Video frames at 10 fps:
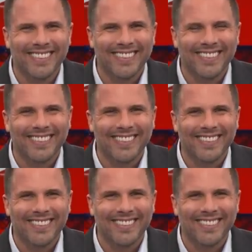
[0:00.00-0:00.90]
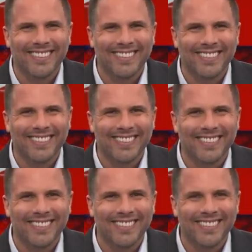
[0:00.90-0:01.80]

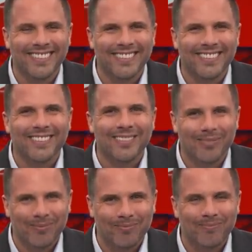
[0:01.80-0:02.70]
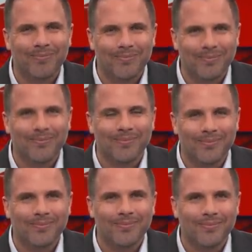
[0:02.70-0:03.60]

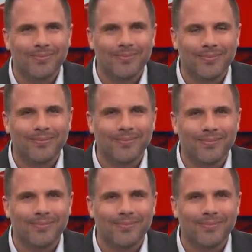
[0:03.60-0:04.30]
(silent)